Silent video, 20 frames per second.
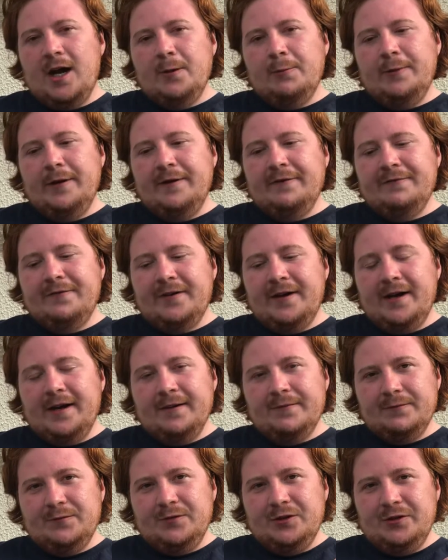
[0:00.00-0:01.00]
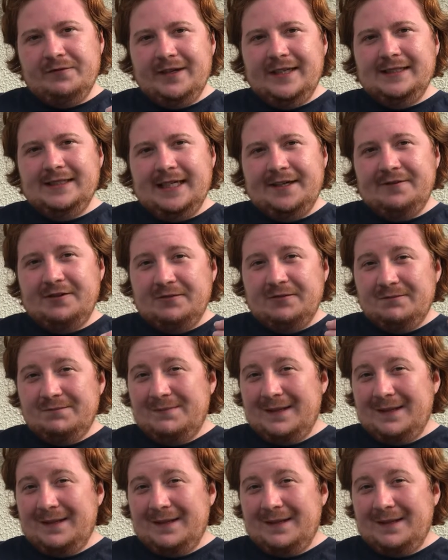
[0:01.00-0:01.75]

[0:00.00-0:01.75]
with your Think Saver,